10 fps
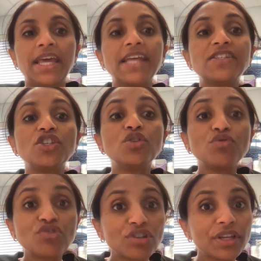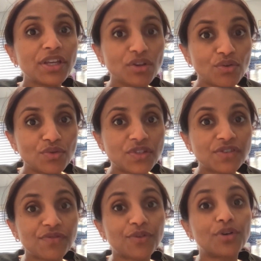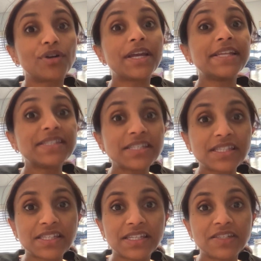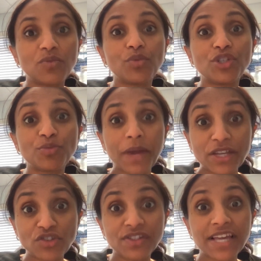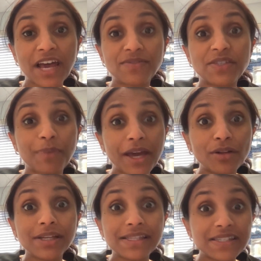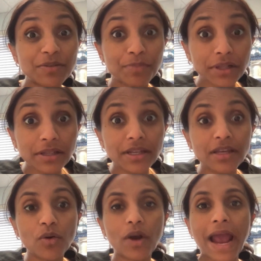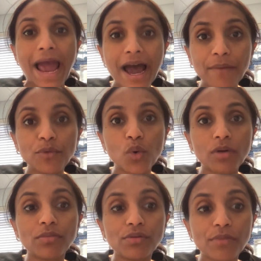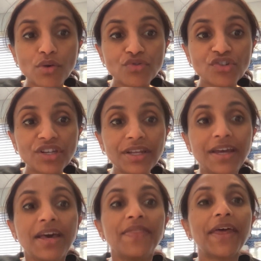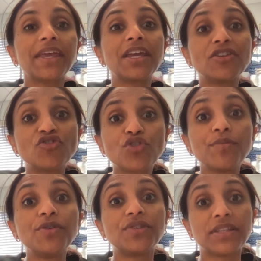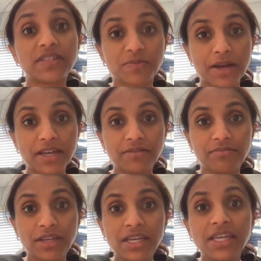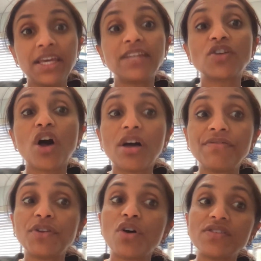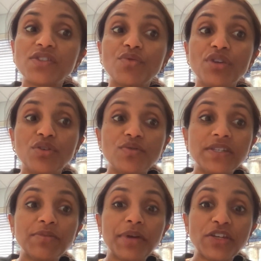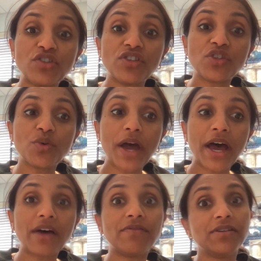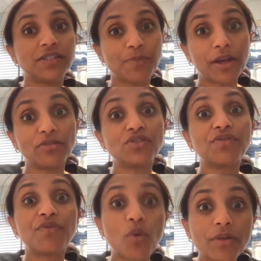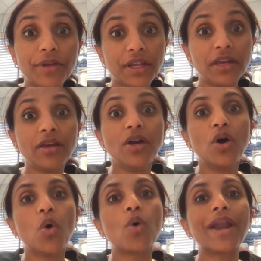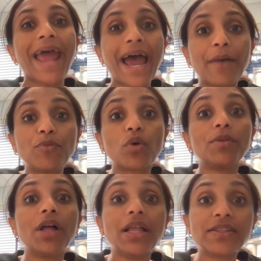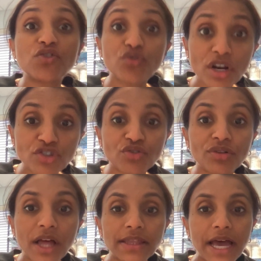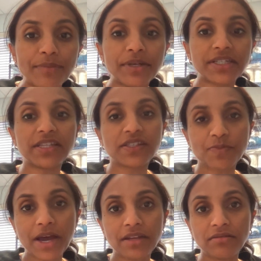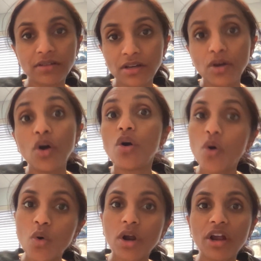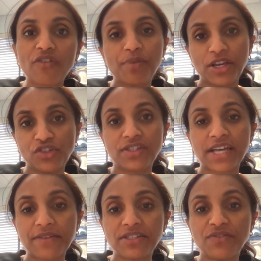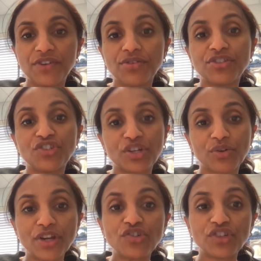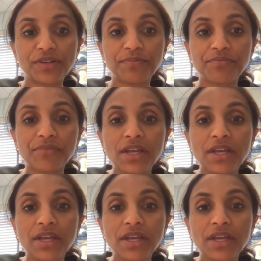It's usually used for instances in which patients have spinal instability or abnormal motion that can contribute to the spine. It's often also used in patients who have spinal deformity or an abnormal structural alignment to the spine, or if patients have severe degeneration.